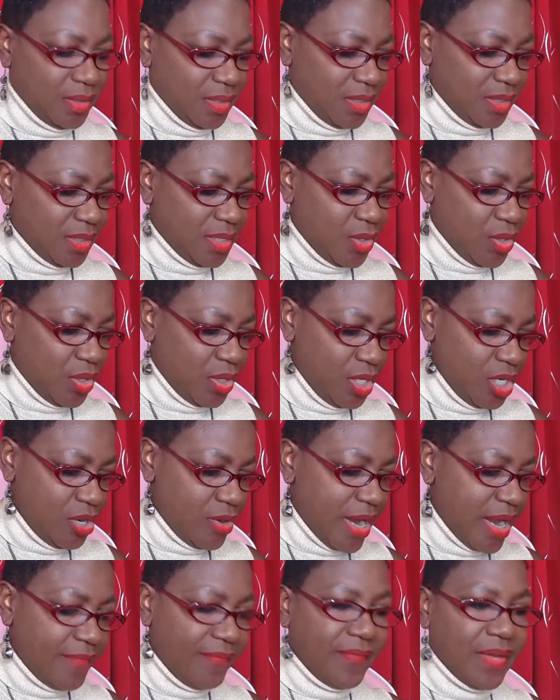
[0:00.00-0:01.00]
because
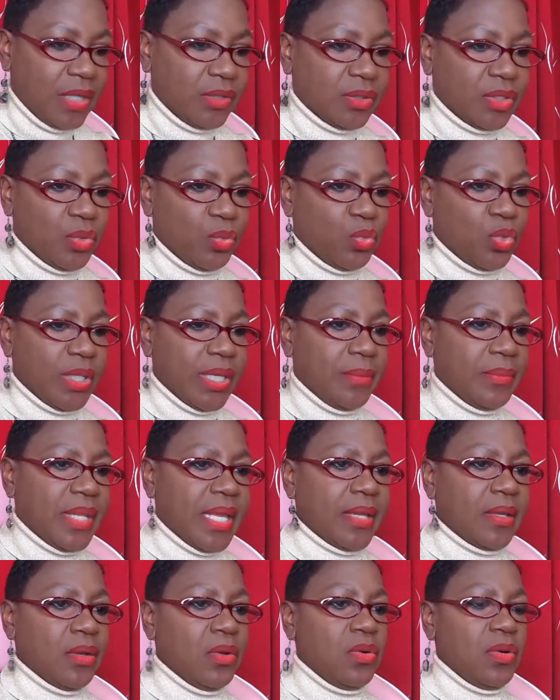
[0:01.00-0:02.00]
earlier I found the one I'm
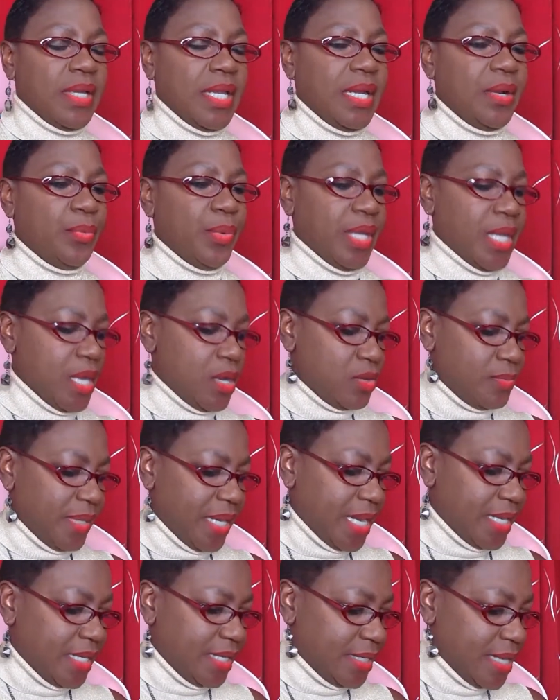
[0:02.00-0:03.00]
like, oh, here we go,
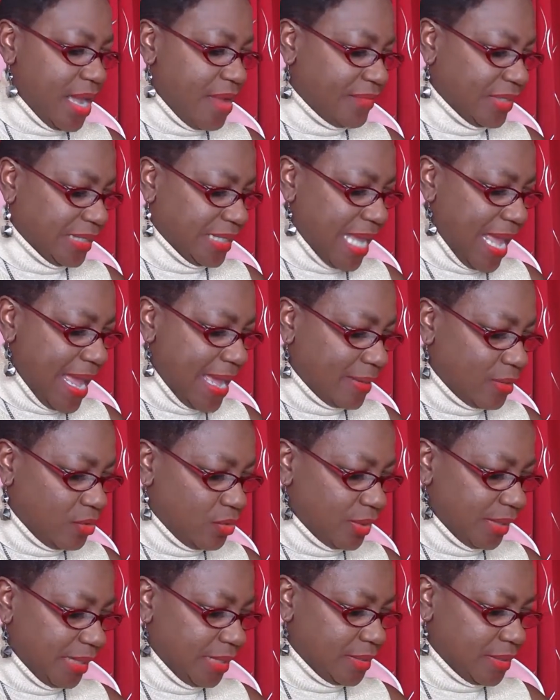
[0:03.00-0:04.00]
but I didn't have a tag
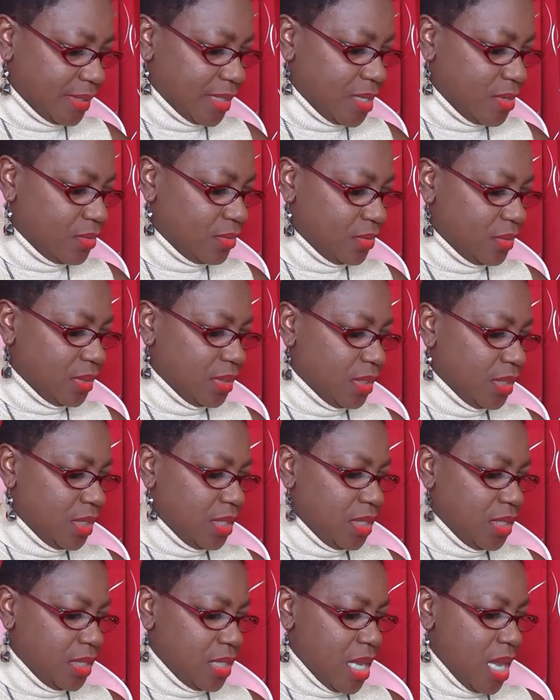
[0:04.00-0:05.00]
on it. So
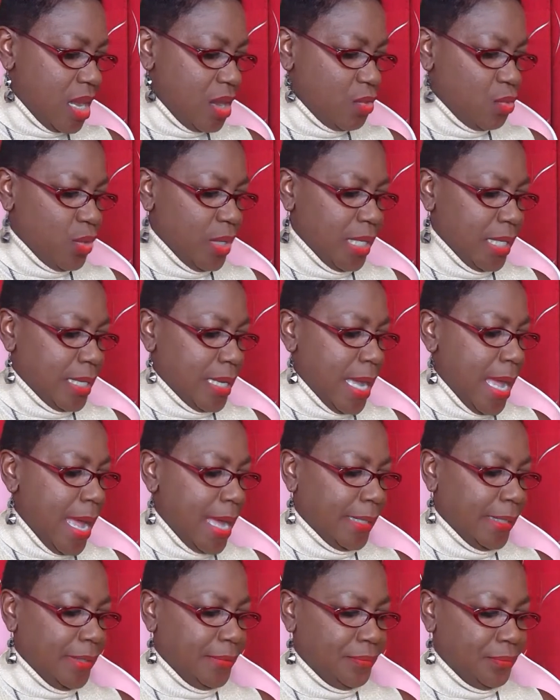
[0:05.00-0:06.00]
now we
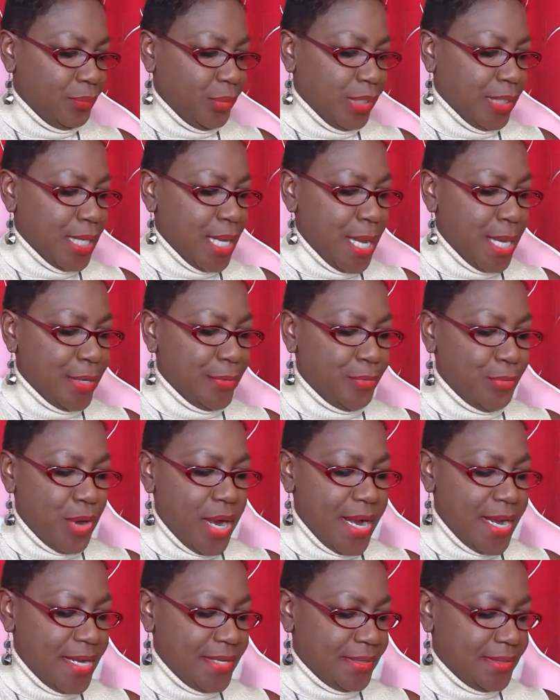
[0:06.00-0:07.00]
got it. We got it
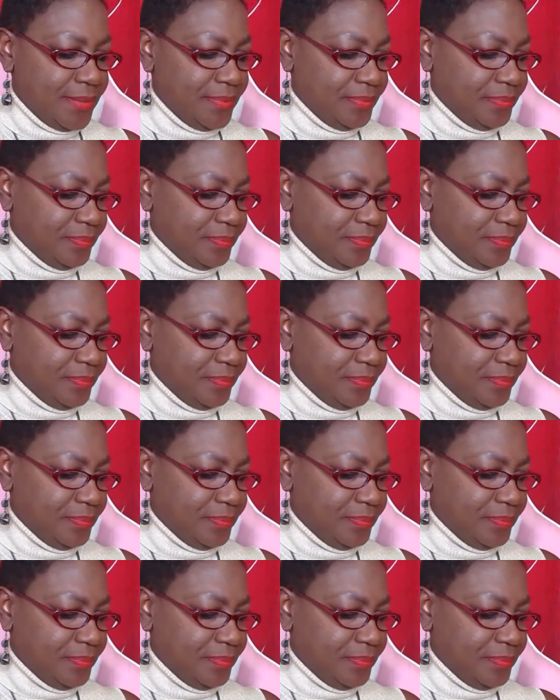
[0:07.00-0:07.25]
right.